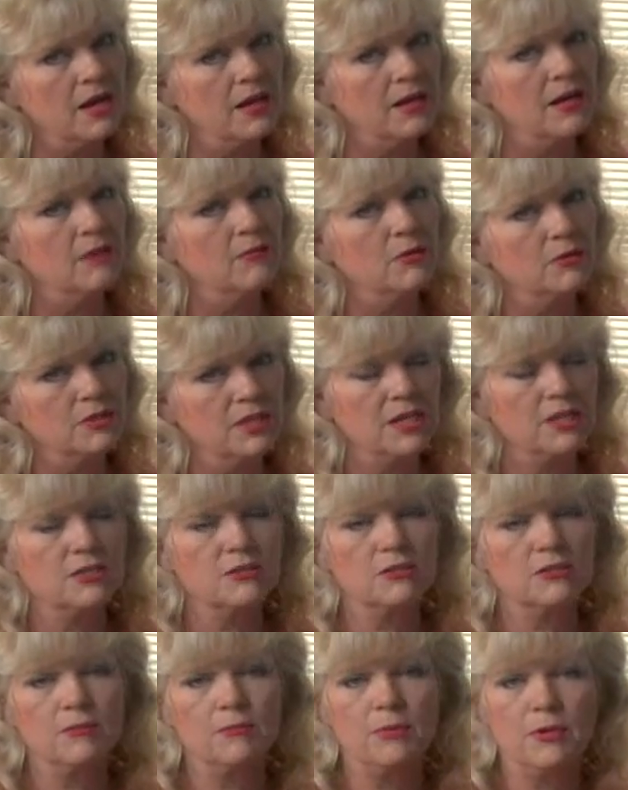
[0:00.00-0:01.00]
got a
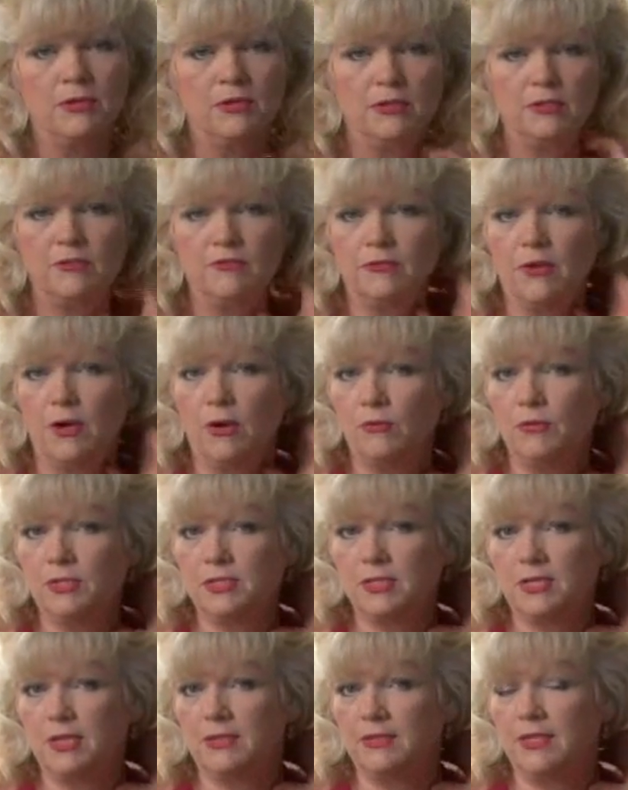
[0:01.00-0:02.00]
rotational component. You've
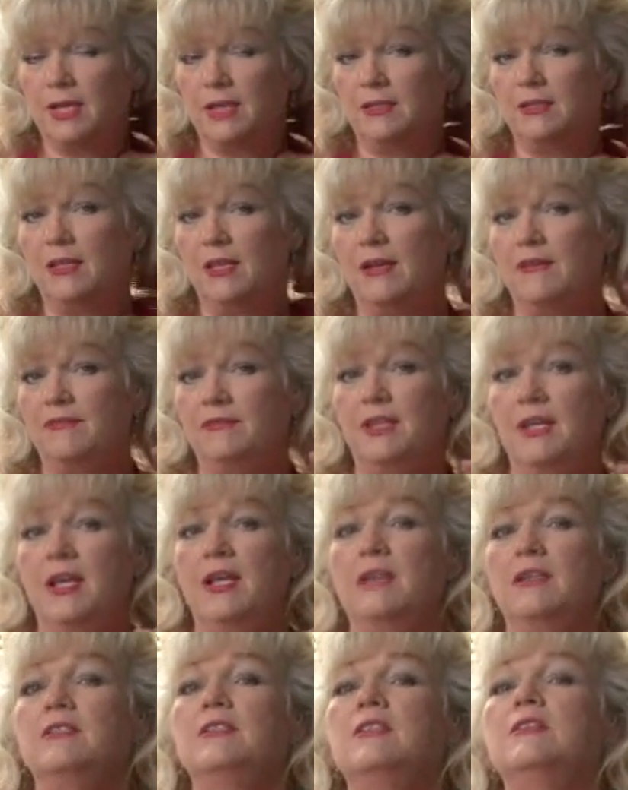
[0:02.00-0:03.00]
always got that left
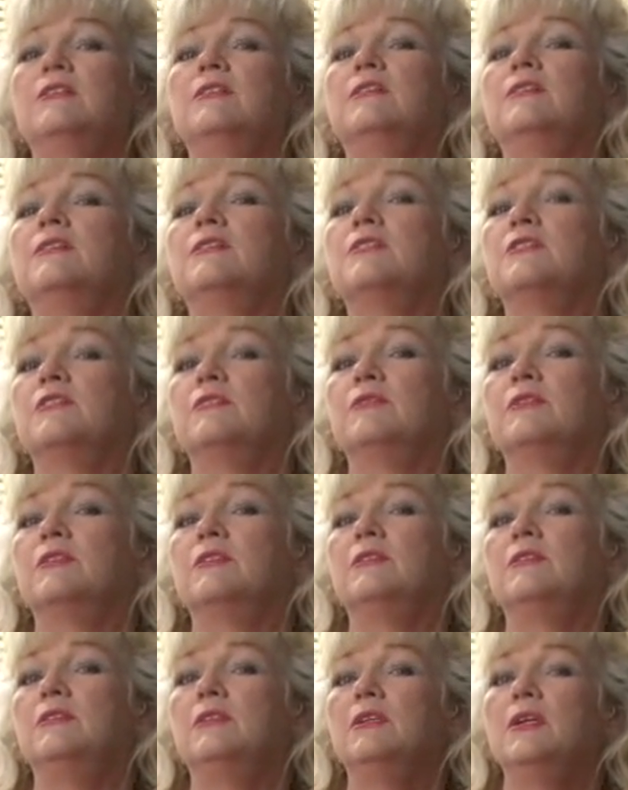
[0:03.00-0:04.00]
anterior
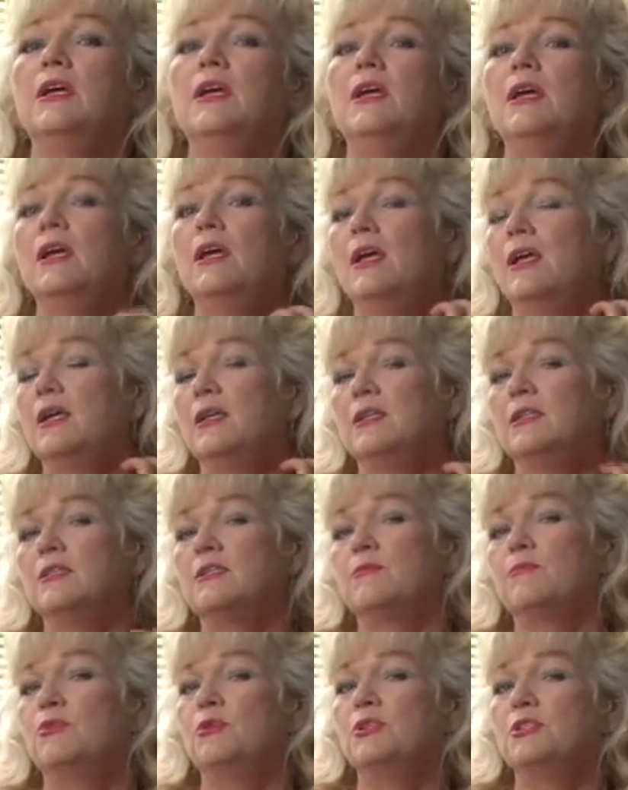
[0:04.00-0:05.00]
cervical, and
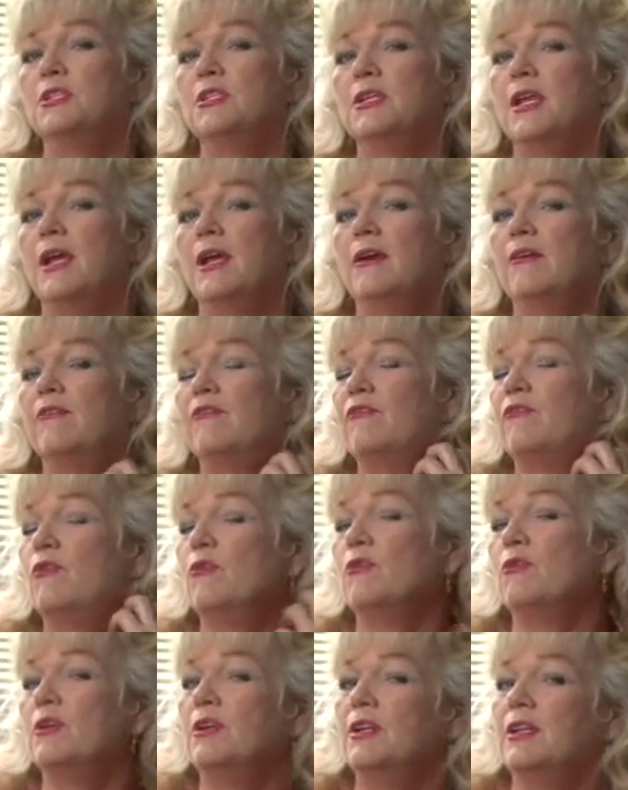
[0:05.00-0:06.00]
it's pushing
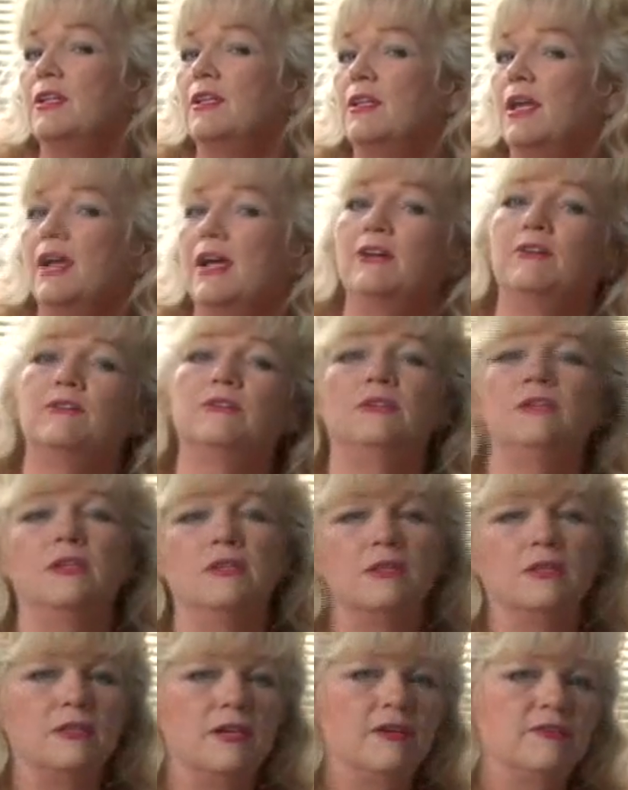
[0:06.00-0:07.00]
forward and lateral
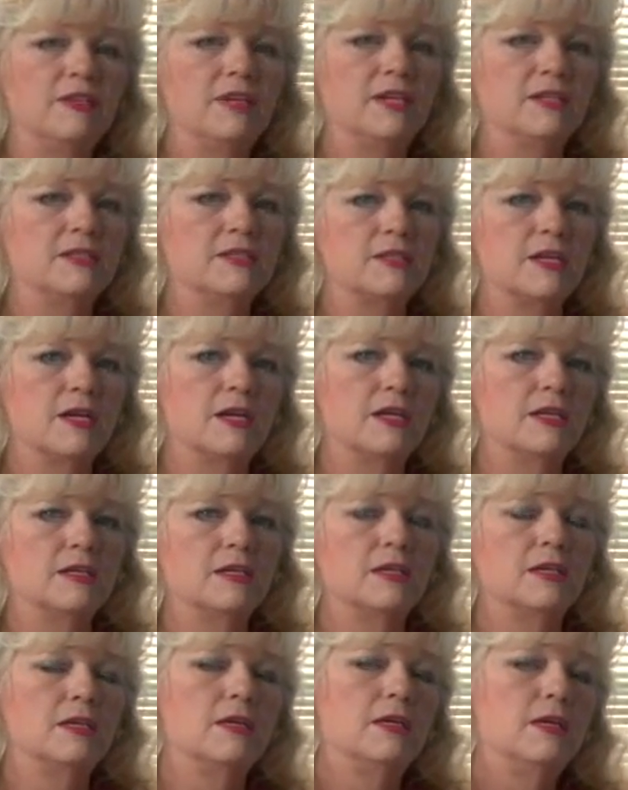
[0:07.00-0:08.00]
on the left-hand side.
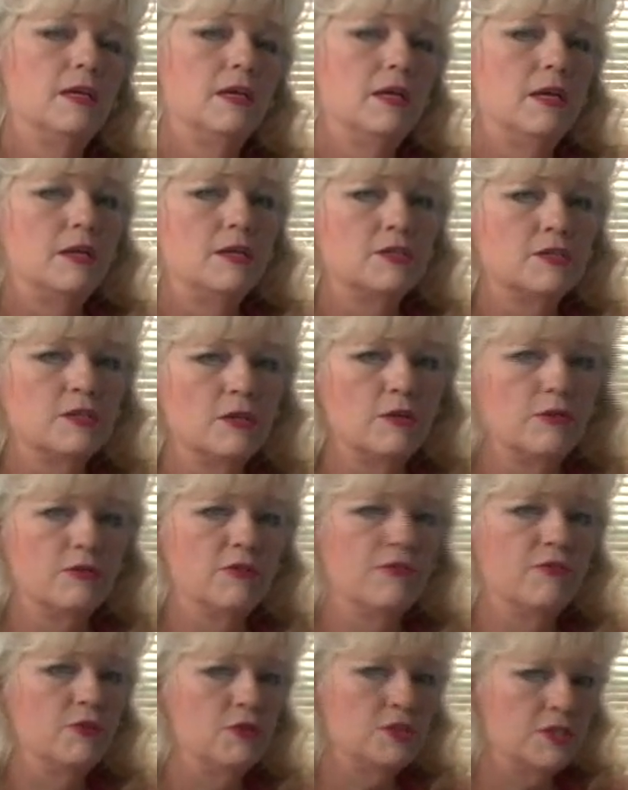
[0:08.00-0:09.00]
So
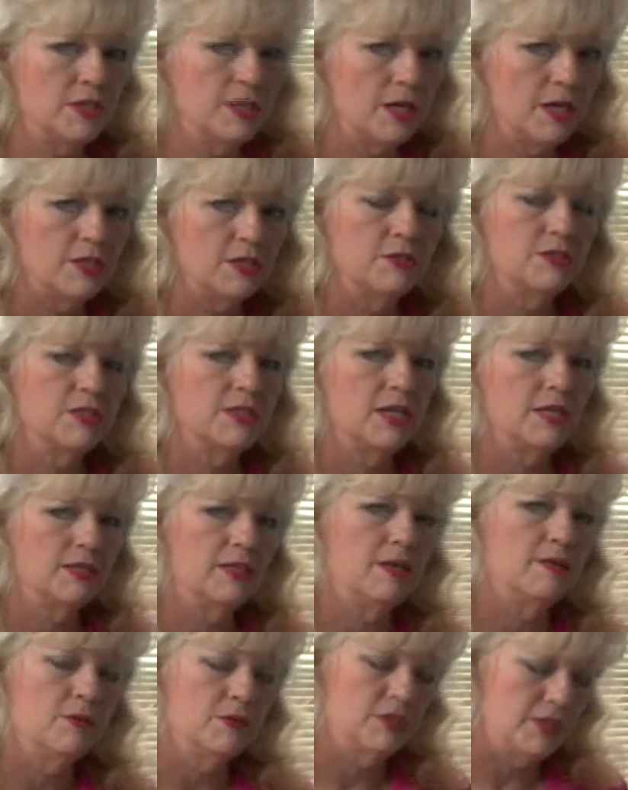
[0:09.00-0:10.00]
the first thing I do is
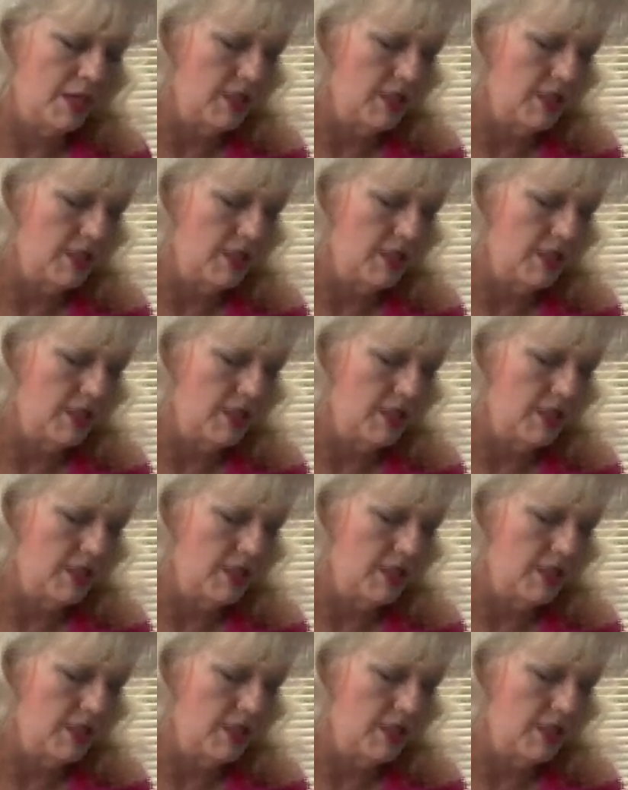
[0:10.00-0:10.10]
take that